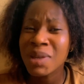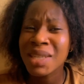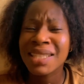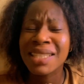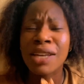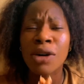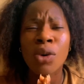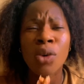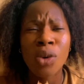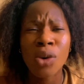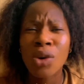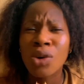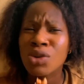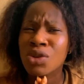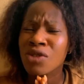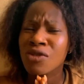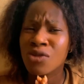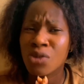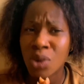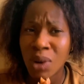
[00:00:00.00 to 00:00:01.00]
It's a whole lot
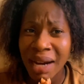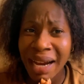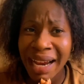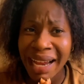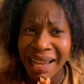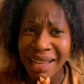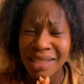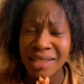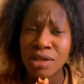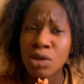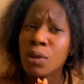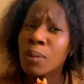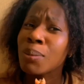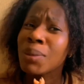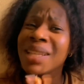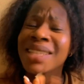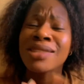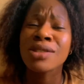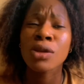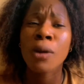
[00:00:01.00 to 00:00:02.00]
of work, guys. So
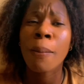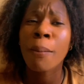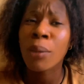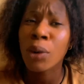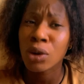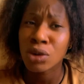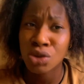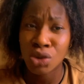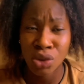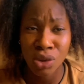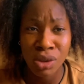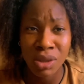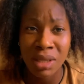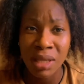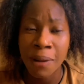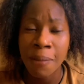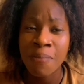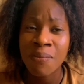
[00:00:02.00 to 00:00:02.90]
please support us.